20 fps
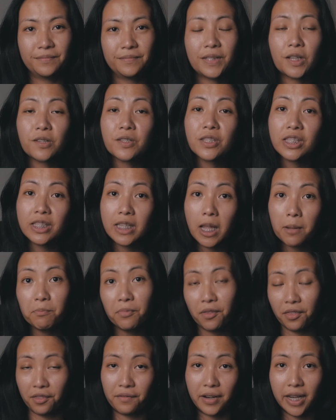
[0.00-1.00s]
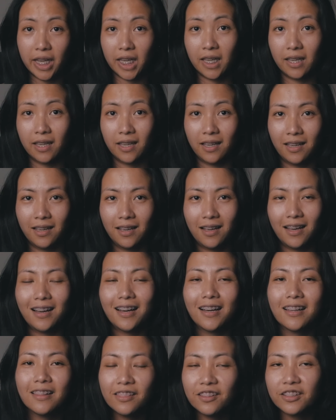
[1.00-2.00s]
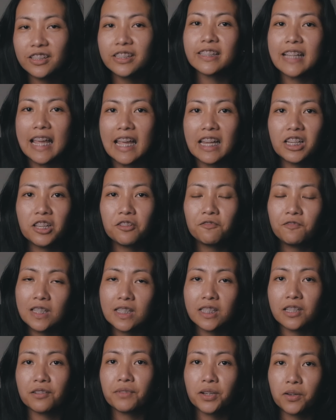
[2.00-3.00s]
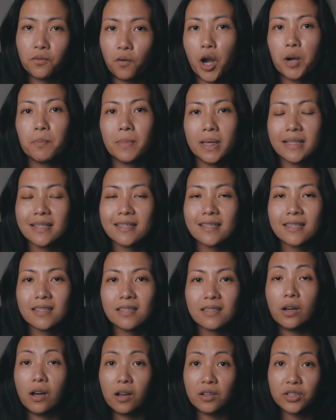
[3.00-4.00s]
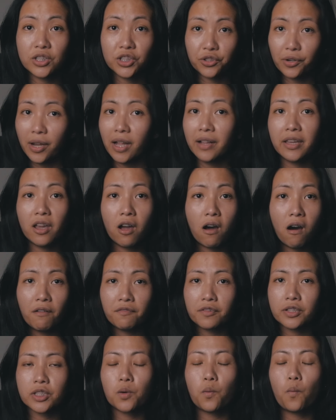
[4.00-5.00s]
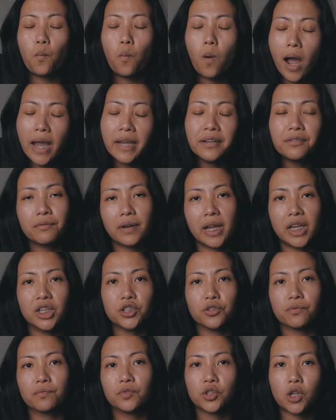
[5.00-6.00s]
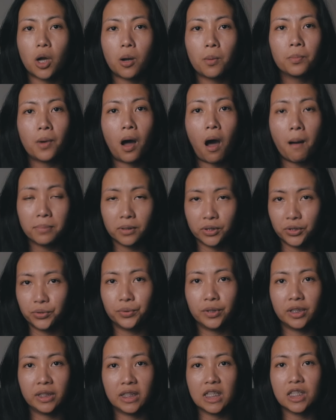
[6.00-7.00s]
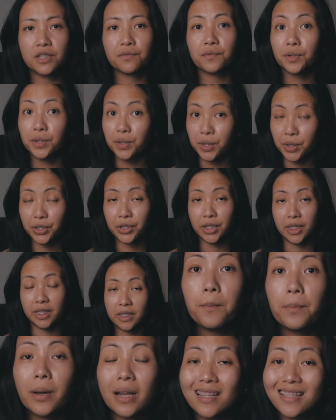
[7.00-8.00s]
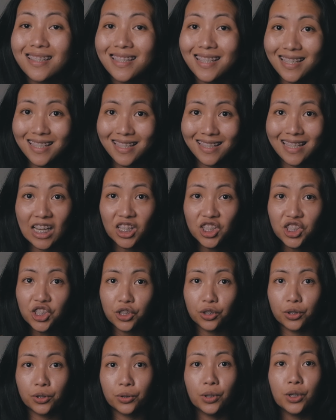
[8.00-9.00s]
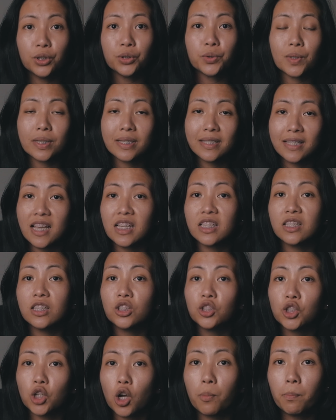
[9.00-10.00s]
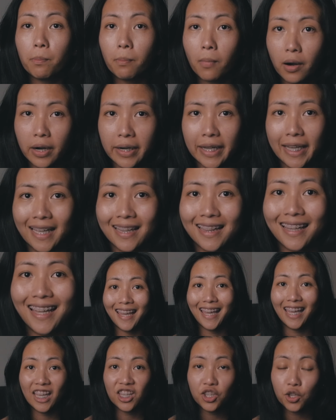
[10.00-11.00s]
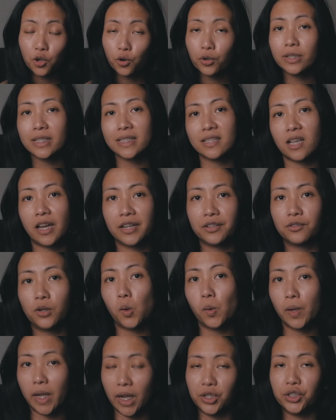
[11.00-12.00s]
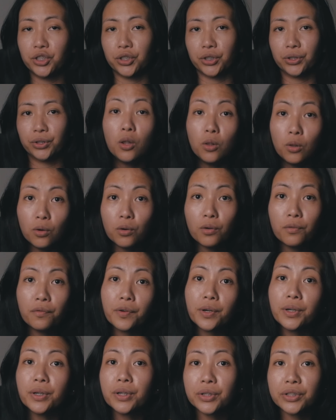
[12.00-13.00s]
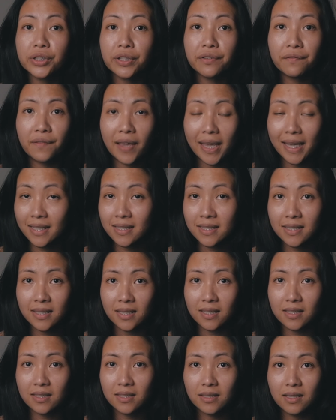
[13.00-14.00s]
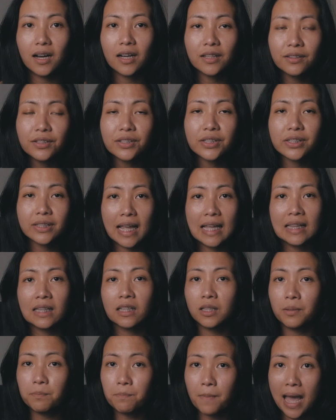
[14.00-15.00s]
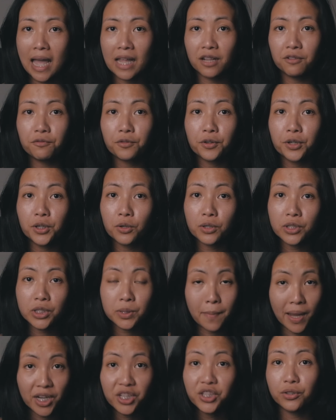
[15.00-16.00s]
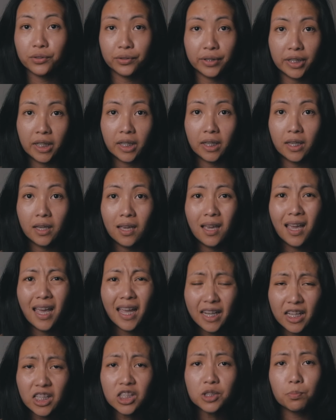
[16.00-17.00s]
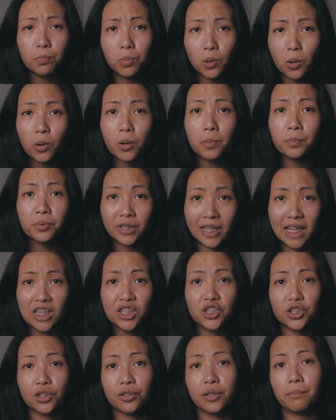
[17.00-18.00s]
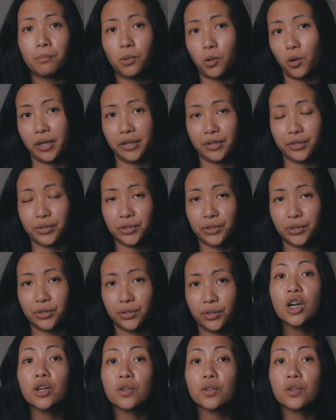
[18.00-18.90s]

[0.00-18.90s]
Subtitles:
Now, step three, understanding visa requirements. Australia offers a wide range of job opportunities for nurses, but it's essential to assess the job market in your desired location. Look for nursing vacancies, understand the demand for your specialty, and explore potential employers.